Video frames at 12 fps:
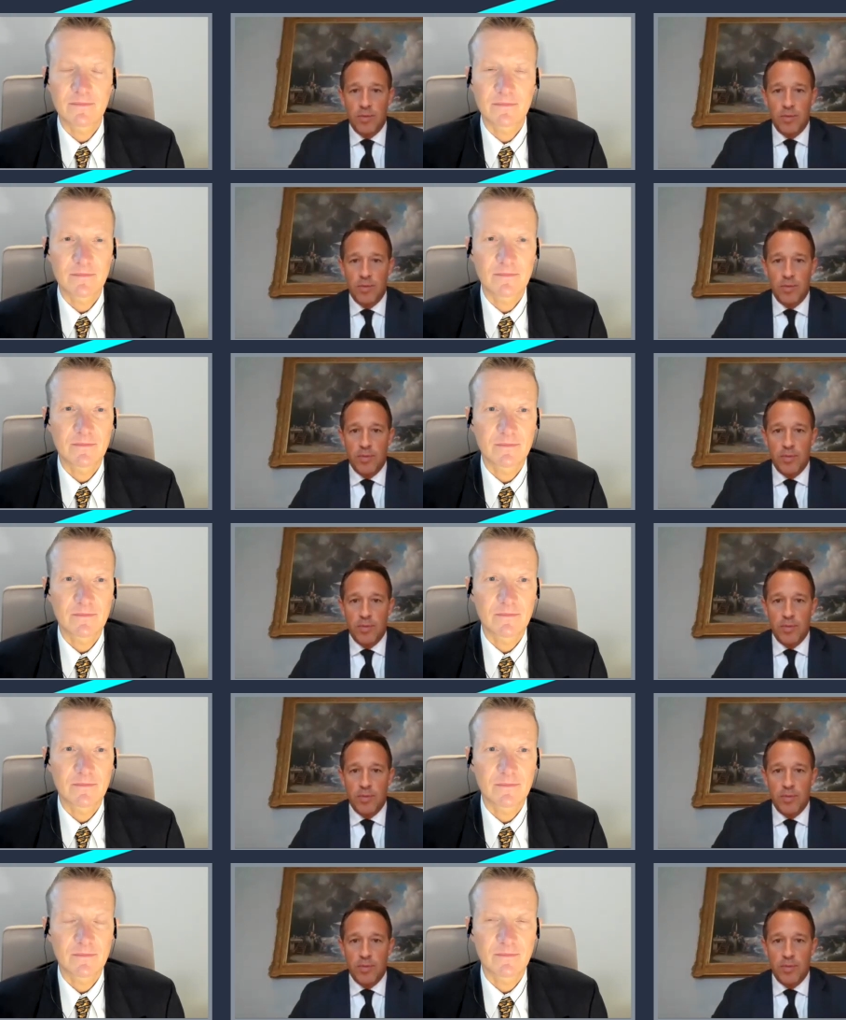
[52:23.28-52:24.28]

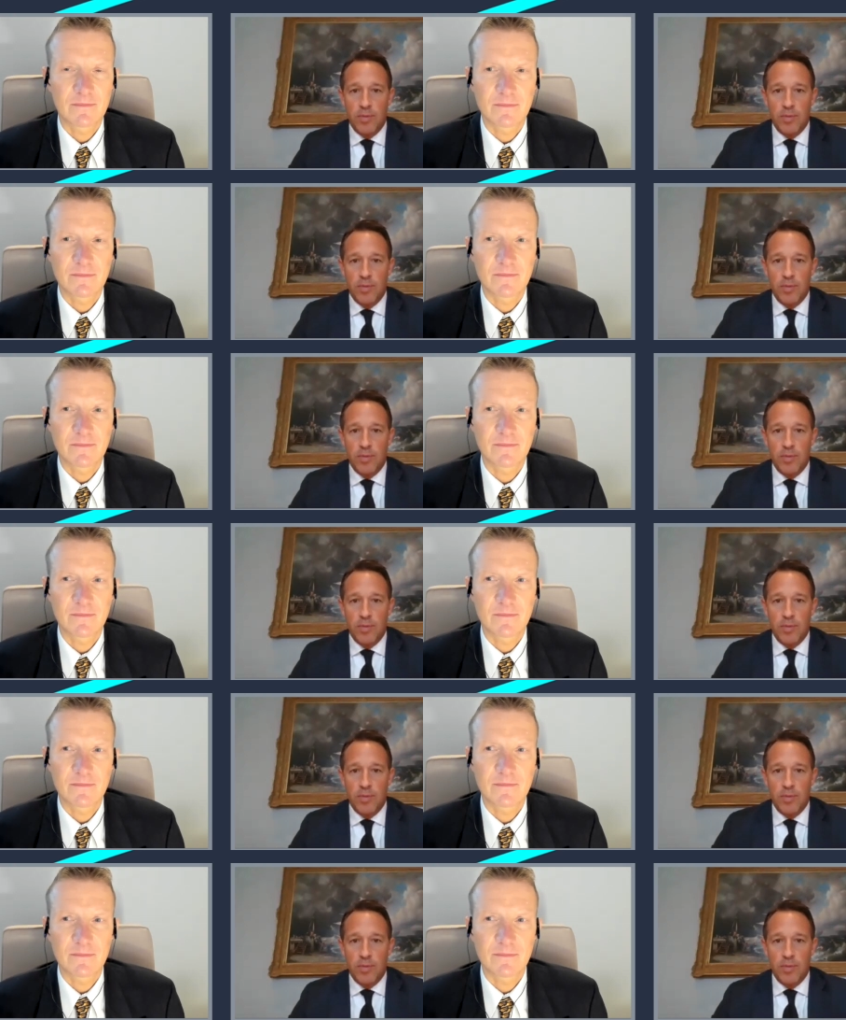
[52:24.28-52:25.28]
Speaker 1: fact sheets,
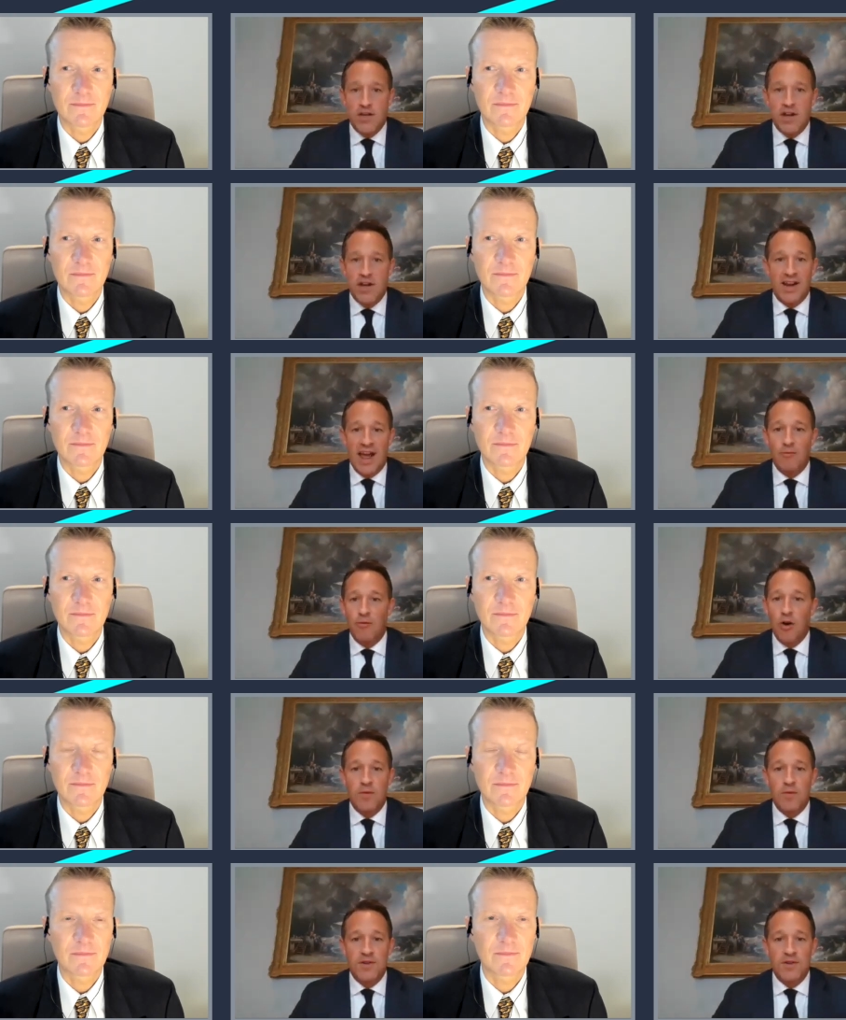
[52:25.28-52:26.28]
but the easiest way
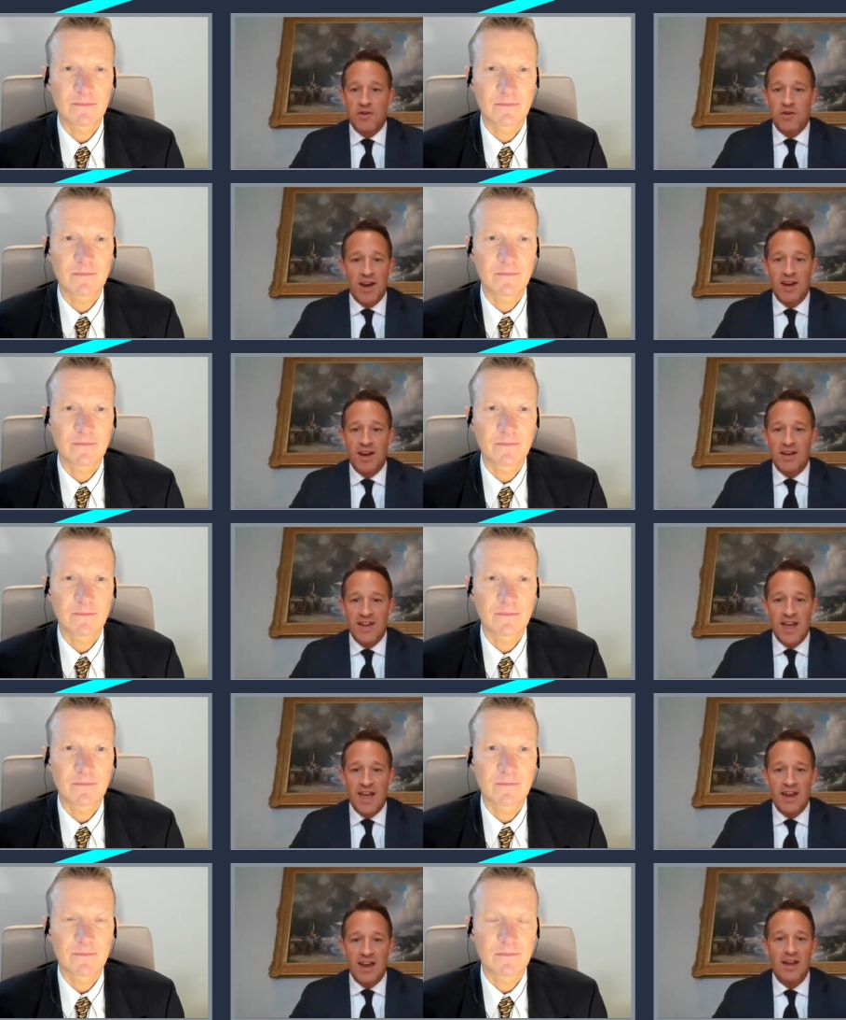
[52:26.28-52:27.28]
thing to do is literally
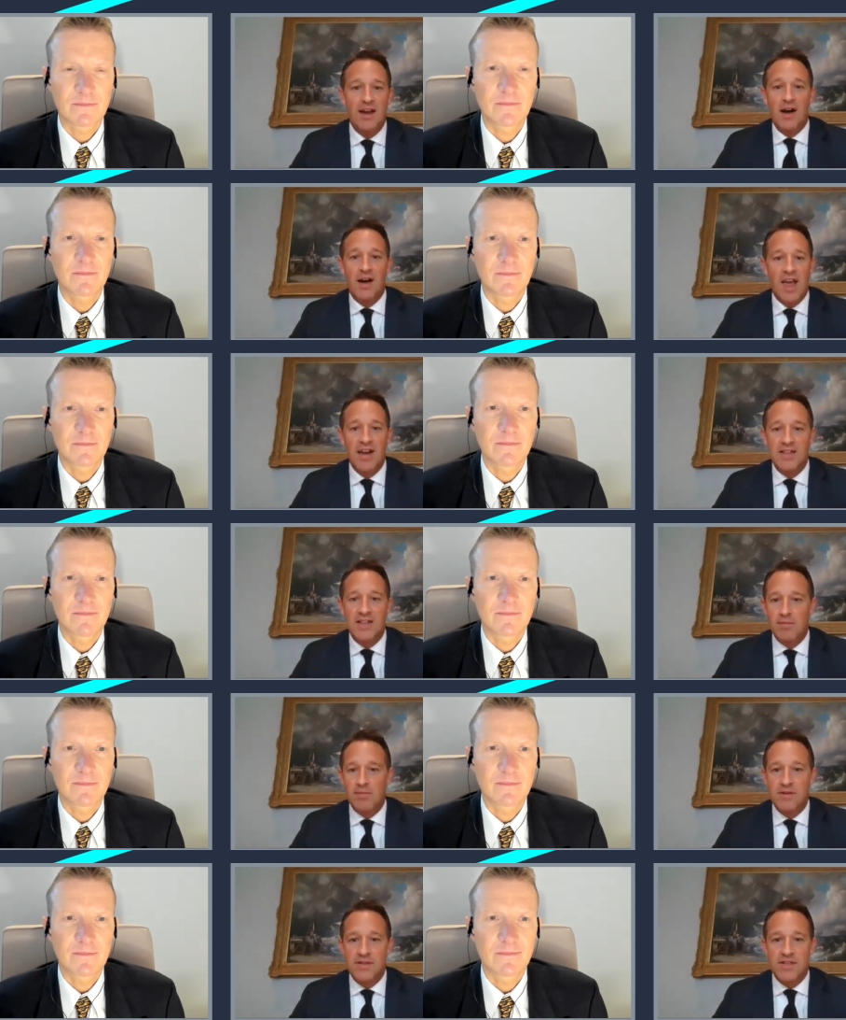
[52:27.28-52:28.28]
use your dealing account.
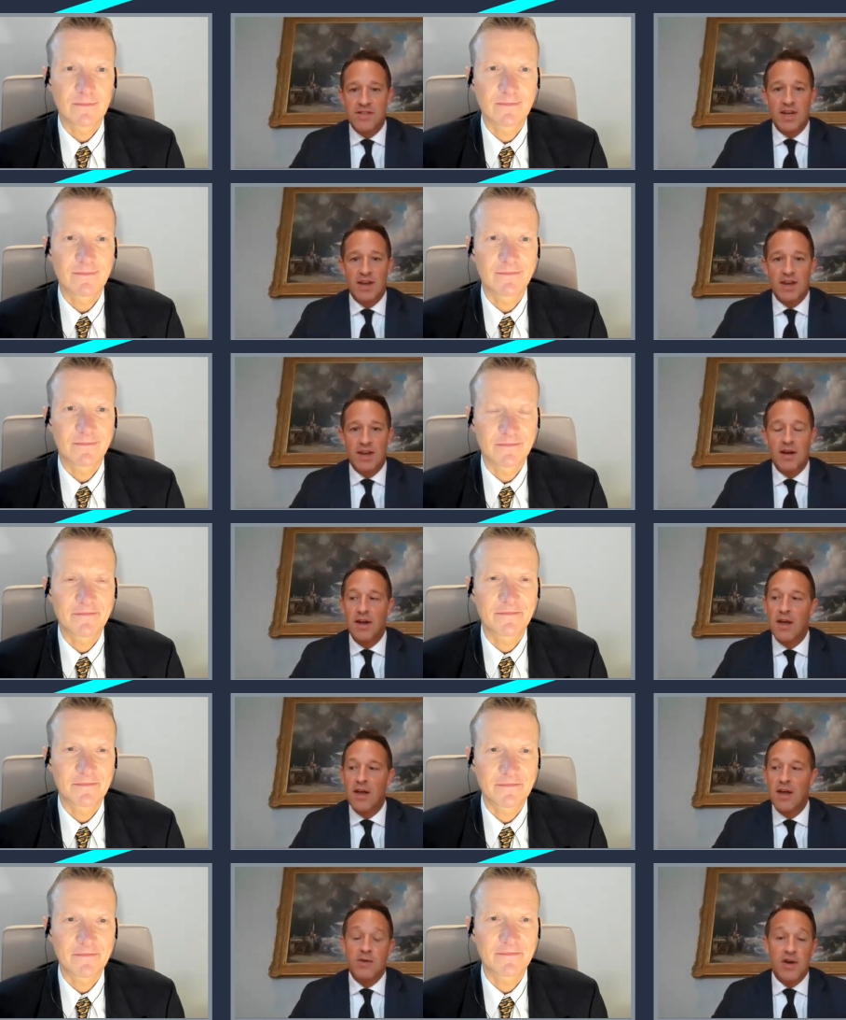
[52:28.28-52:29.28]
Rockwood's trading
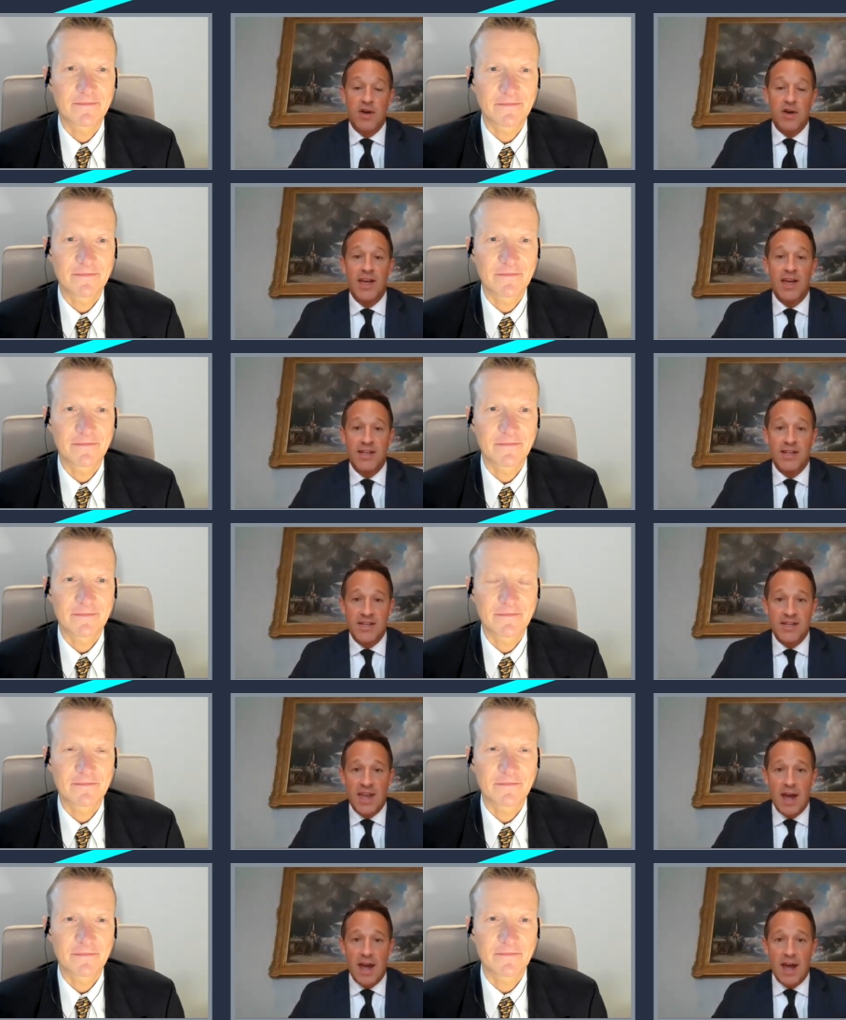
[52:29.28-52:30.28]
today. RKW's the
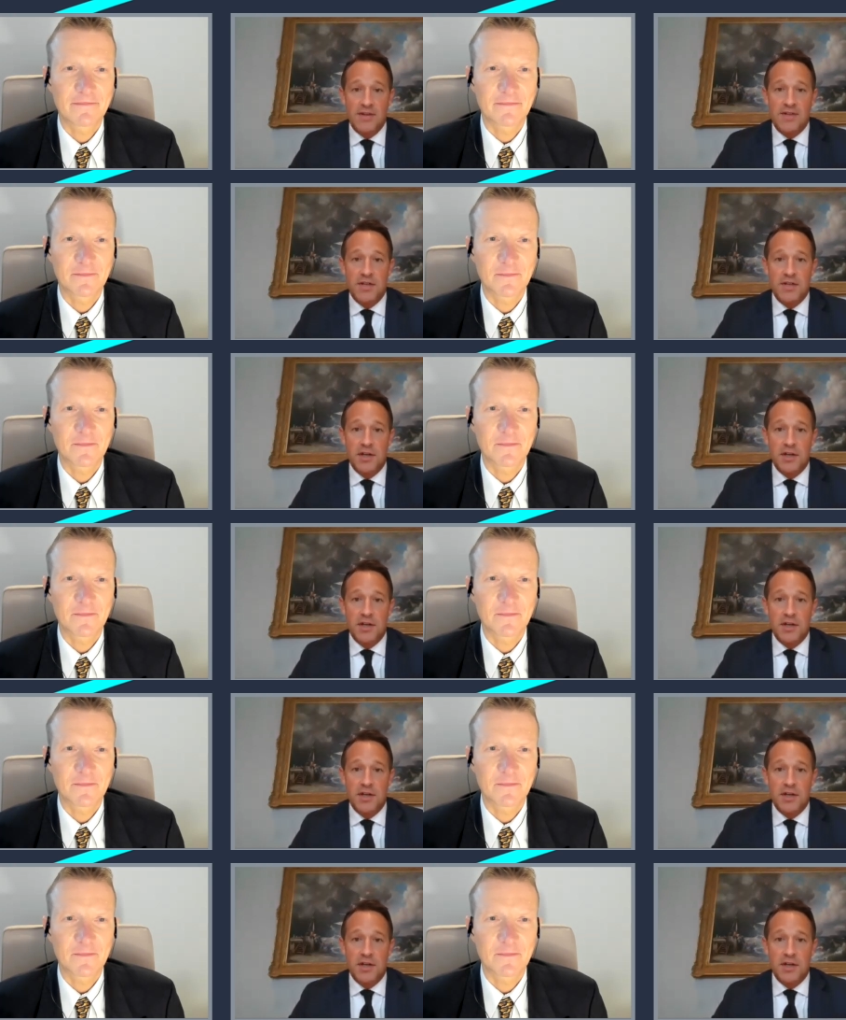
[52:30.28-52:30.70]
ticker.